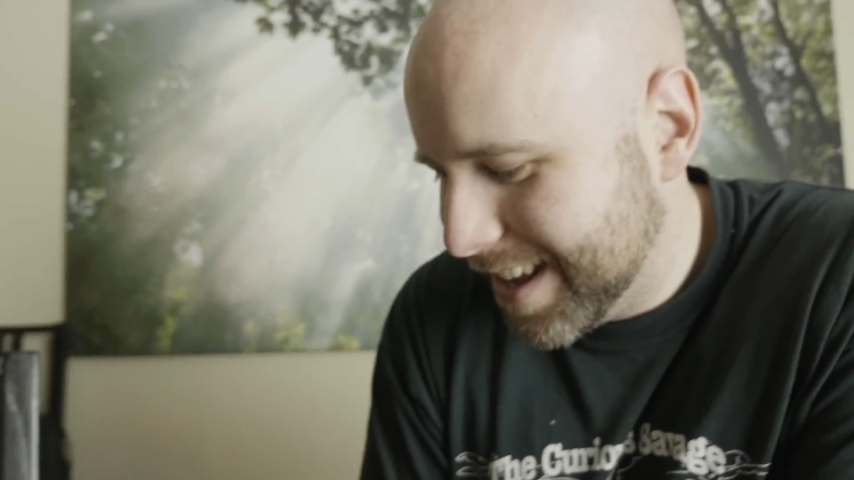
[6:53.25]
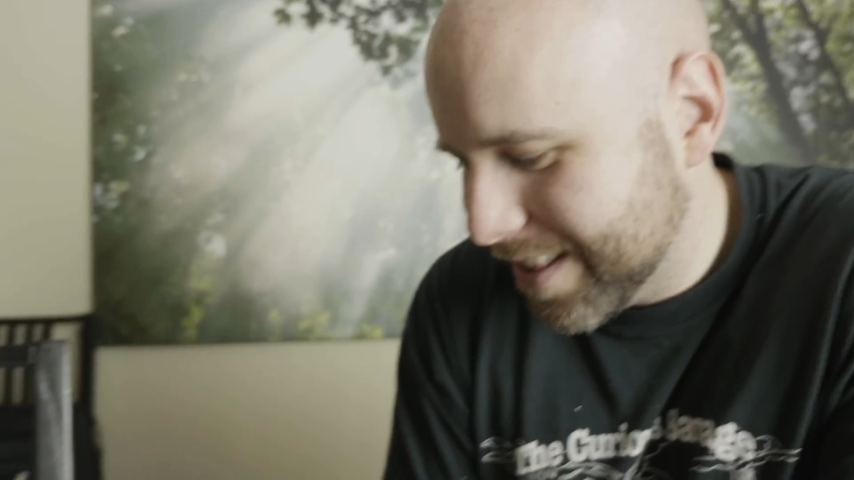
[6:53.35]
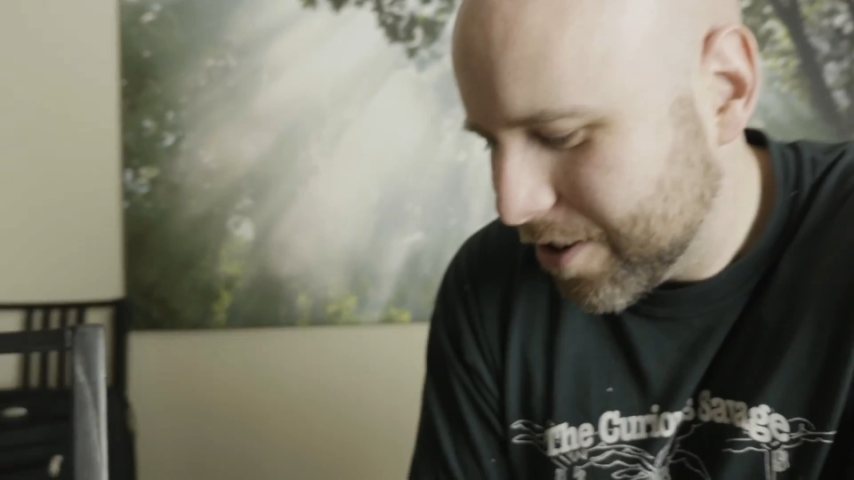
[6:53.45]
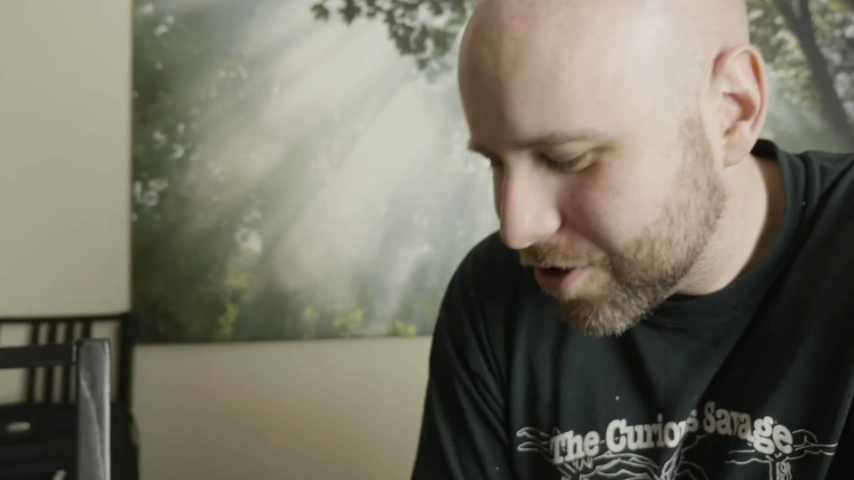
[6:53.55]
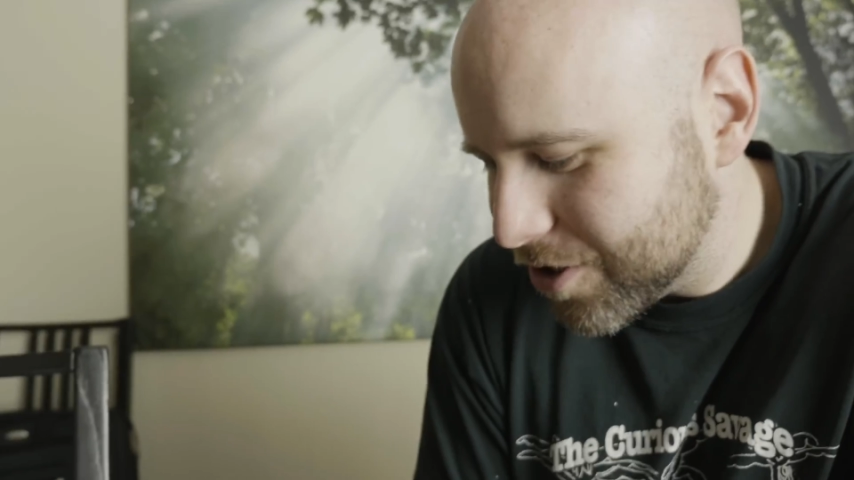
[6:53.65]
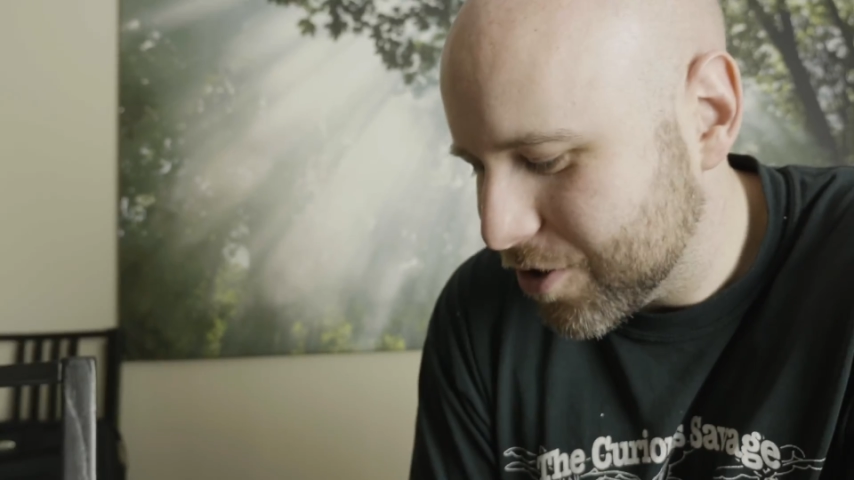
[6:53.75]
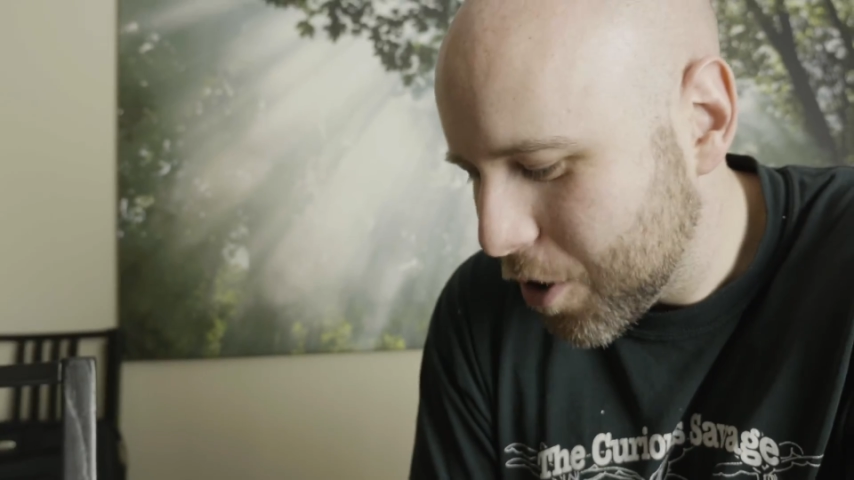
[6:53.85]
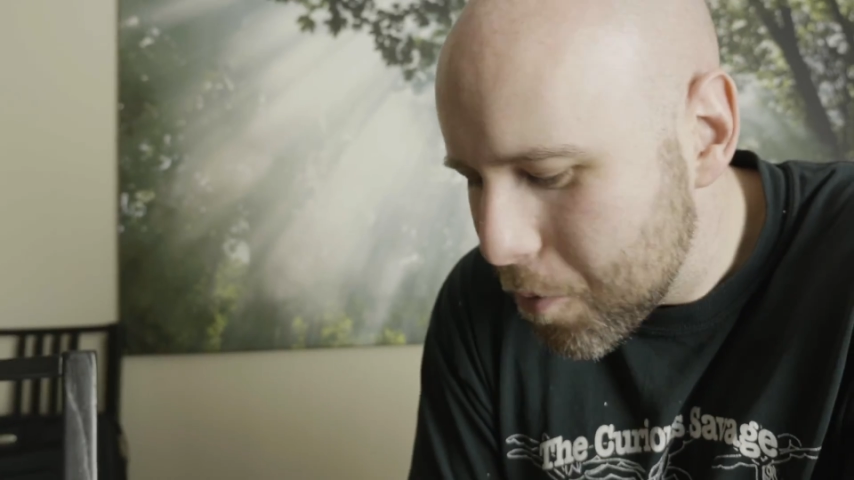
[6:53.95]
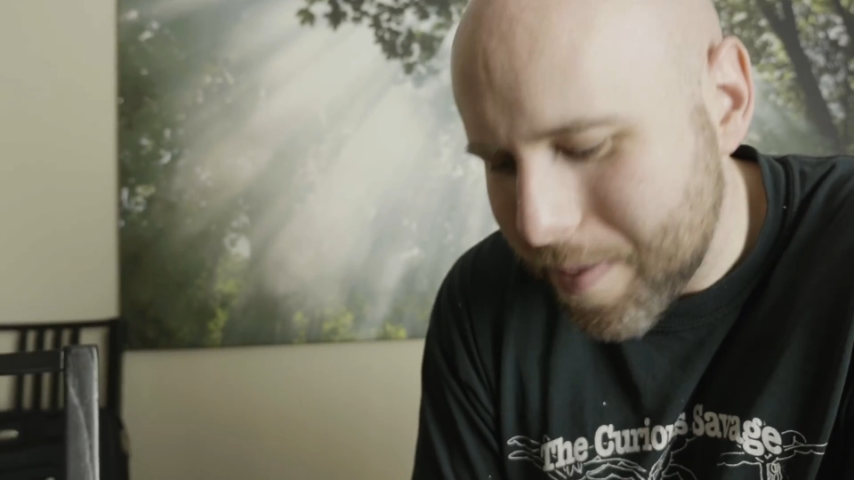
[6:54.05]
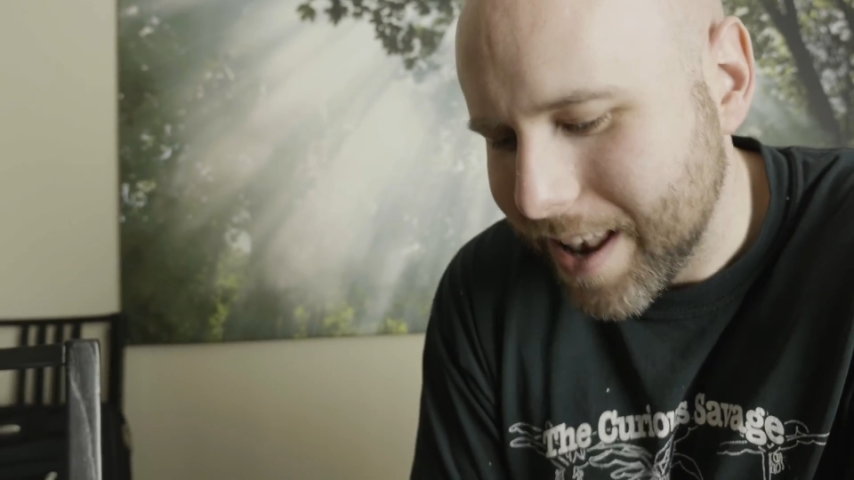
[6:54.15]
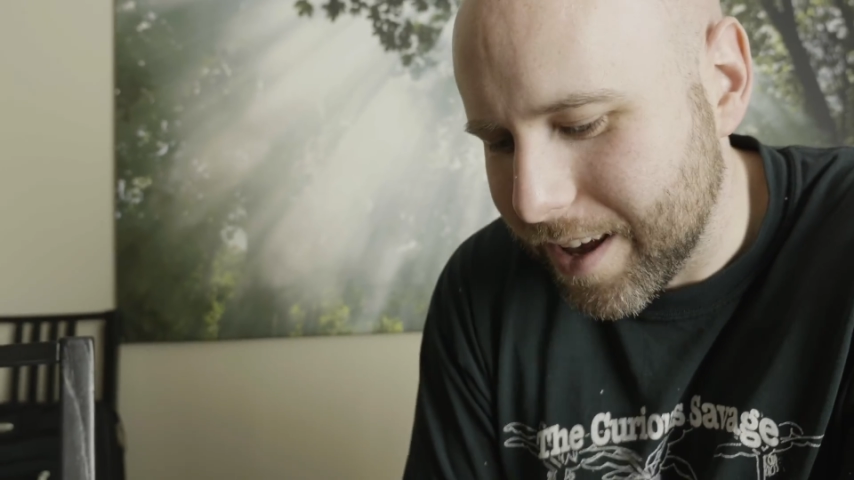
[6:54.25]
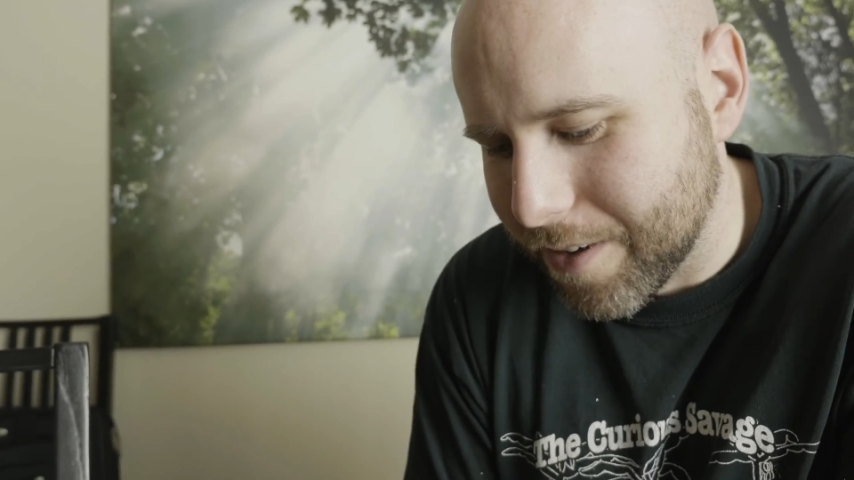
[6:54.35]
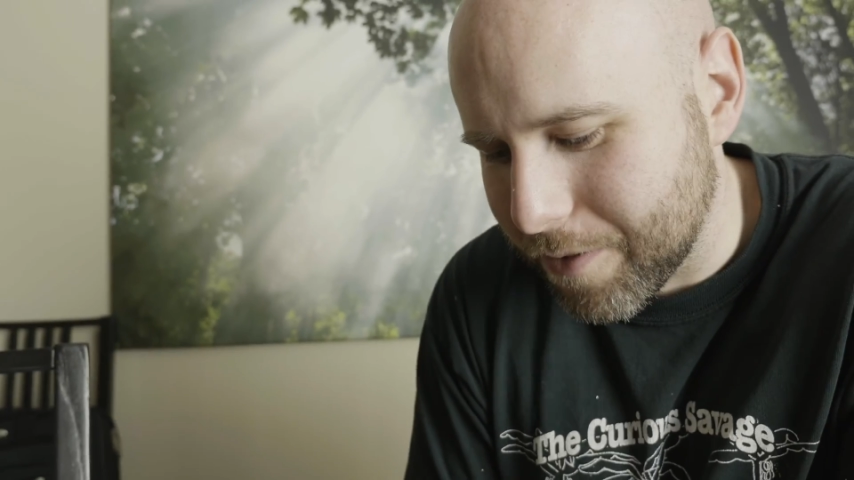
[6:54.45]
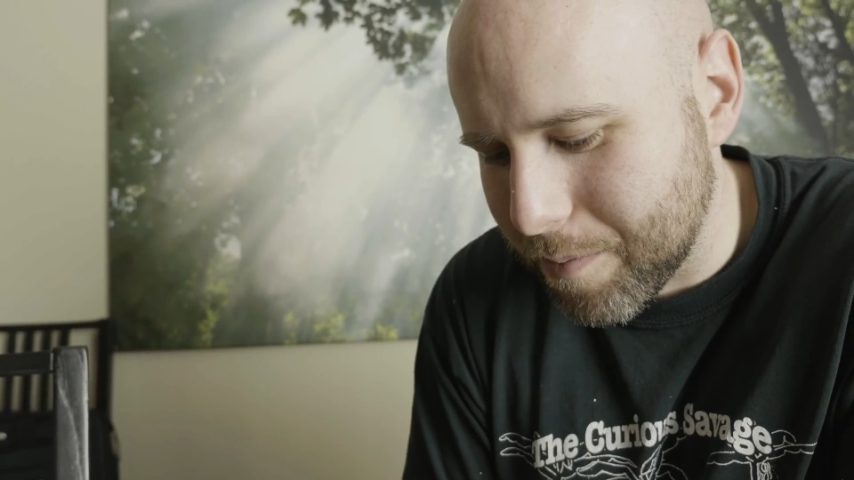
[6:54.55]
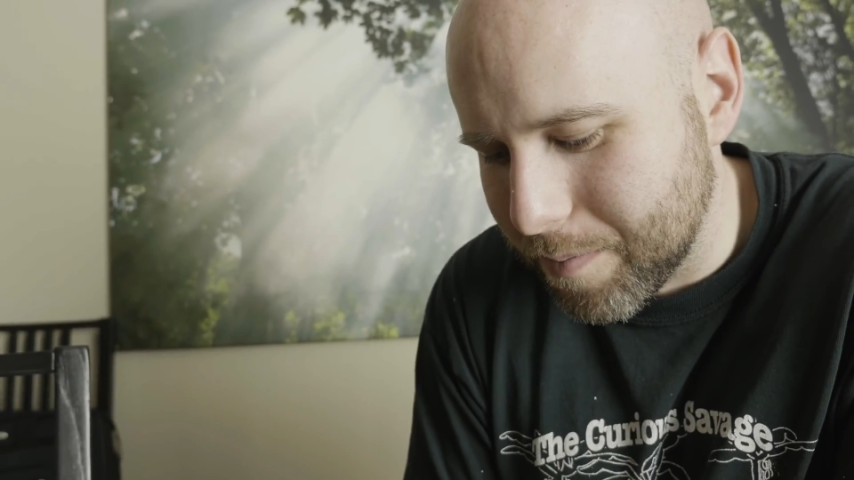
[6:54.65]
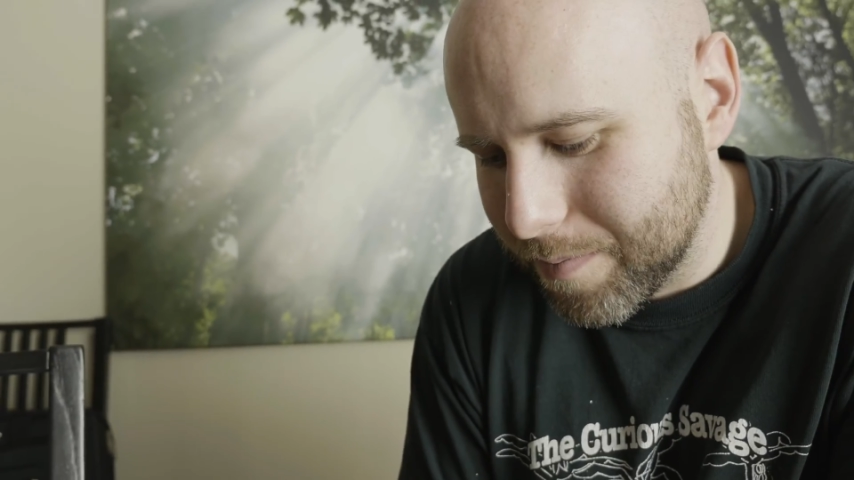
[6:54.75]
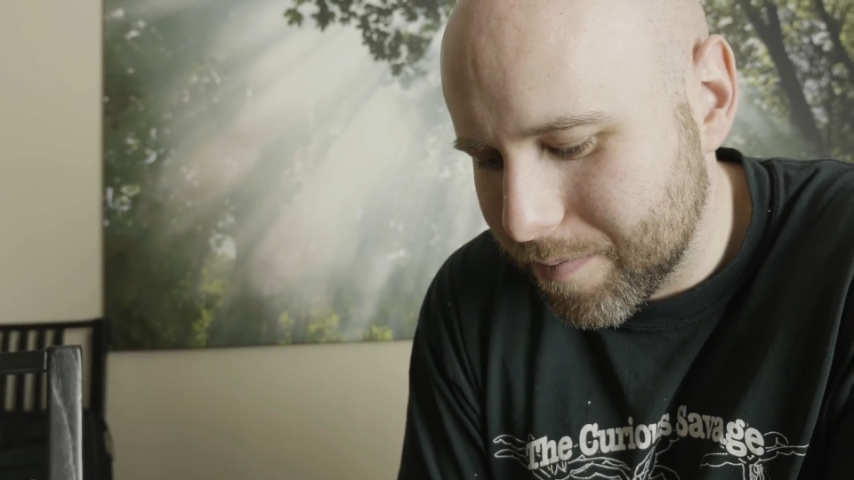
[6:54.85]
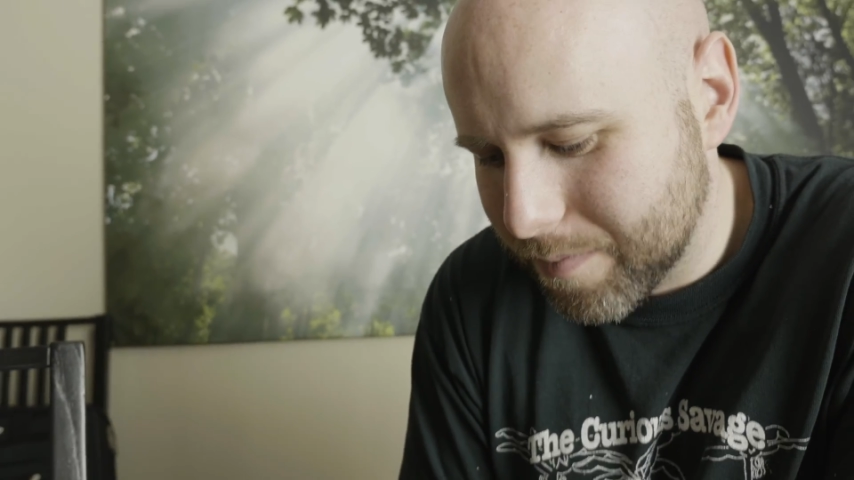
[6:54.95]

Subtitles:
there's just so many of them.